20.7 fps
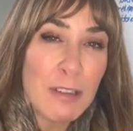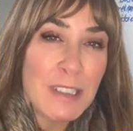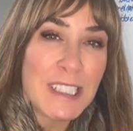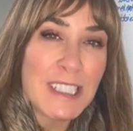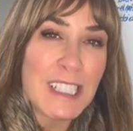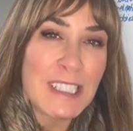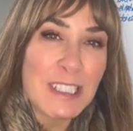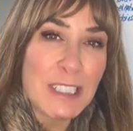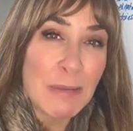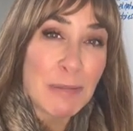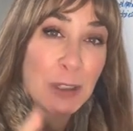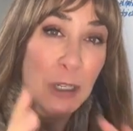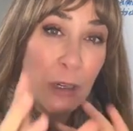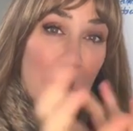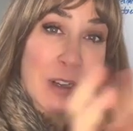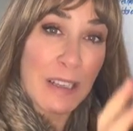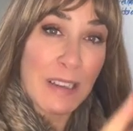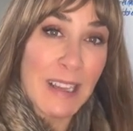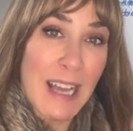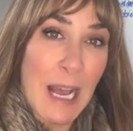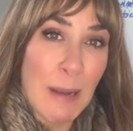systems are
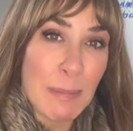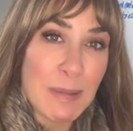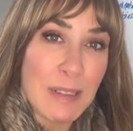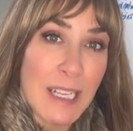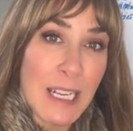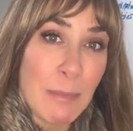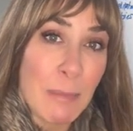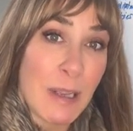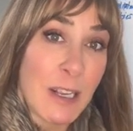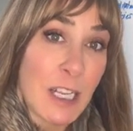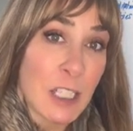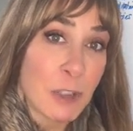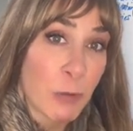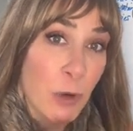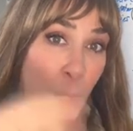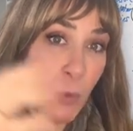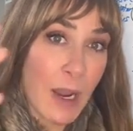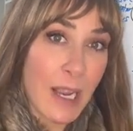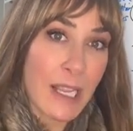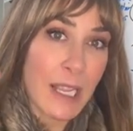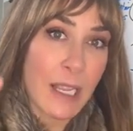collapsing because we're
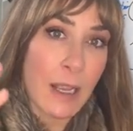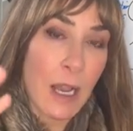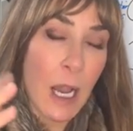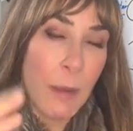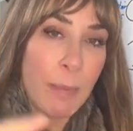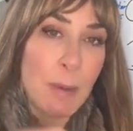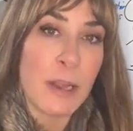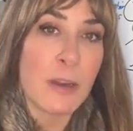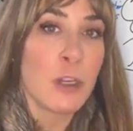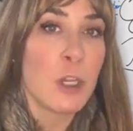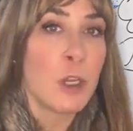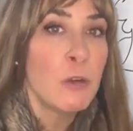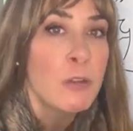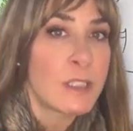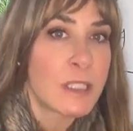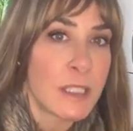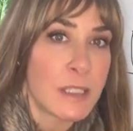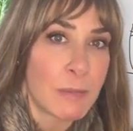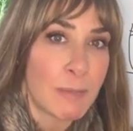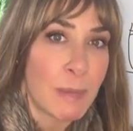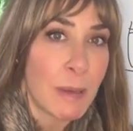waking up, and
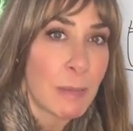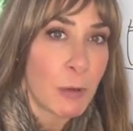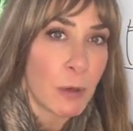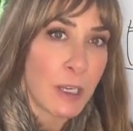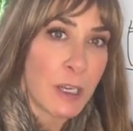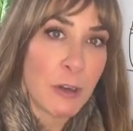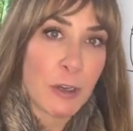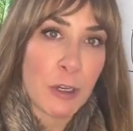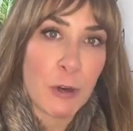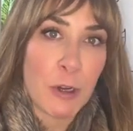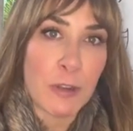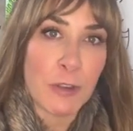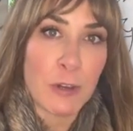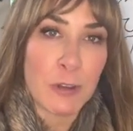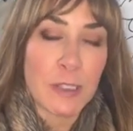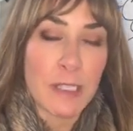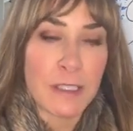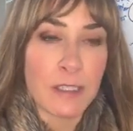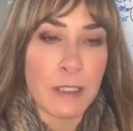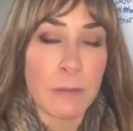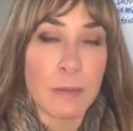people are here to create new
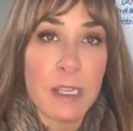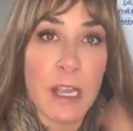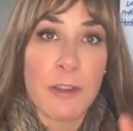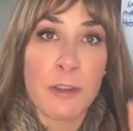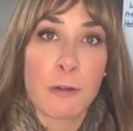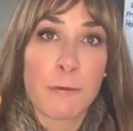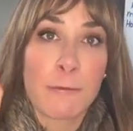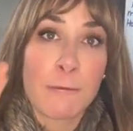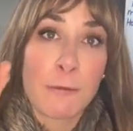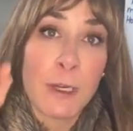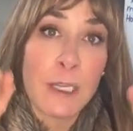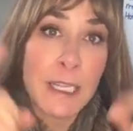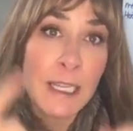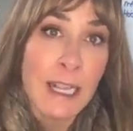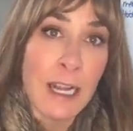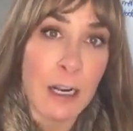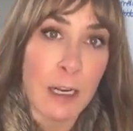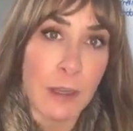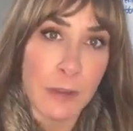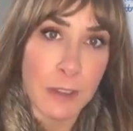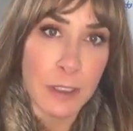systems, and they're freaking
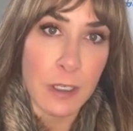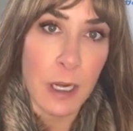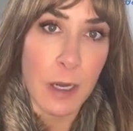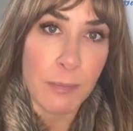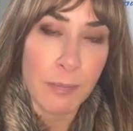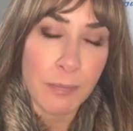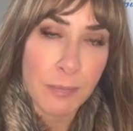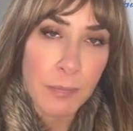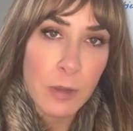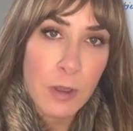out at the top.